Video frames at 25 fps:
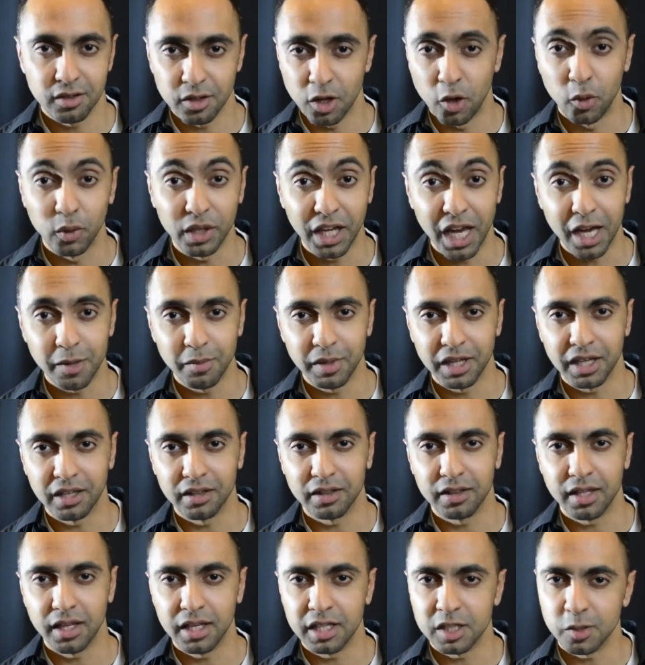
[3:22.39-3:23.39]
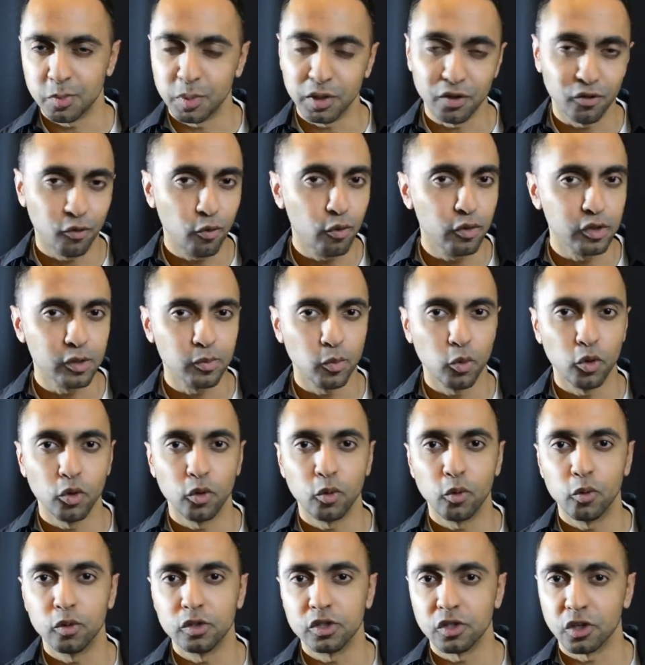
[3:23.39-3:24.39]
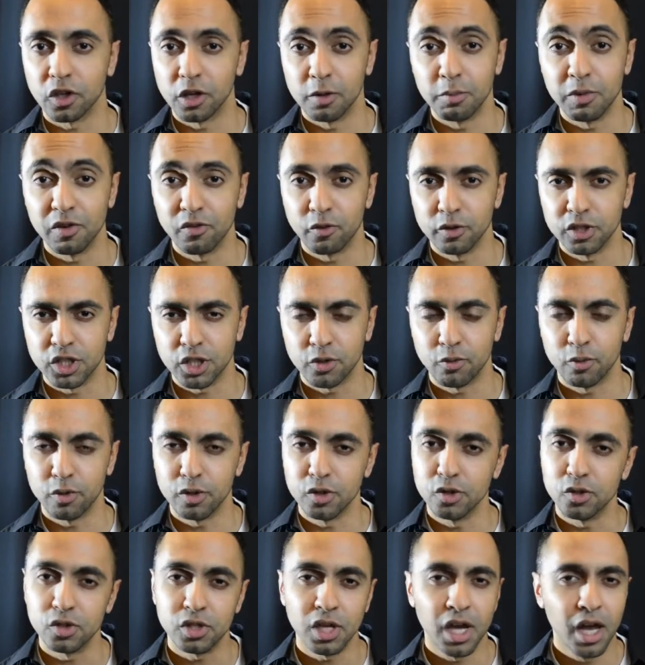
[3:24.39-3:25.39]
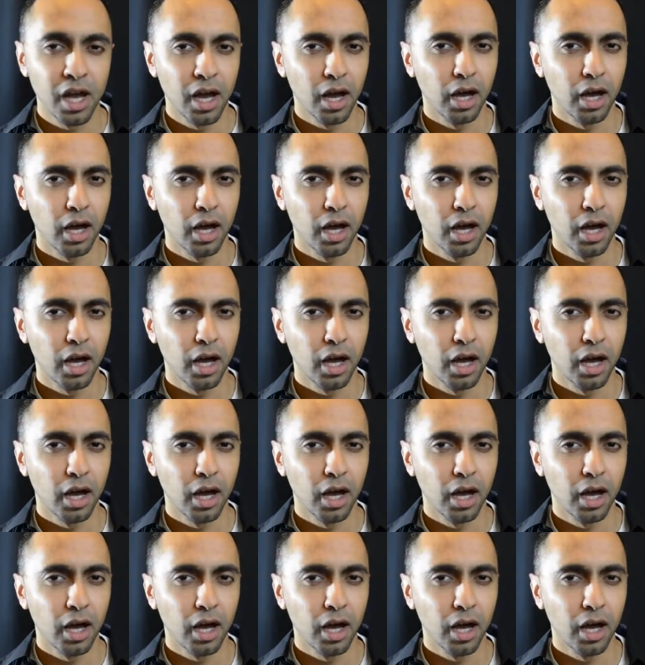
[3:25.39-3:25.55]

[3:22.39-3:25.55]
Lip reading: you know, gaming and things, but the 4 smaller cores are going to be for general use,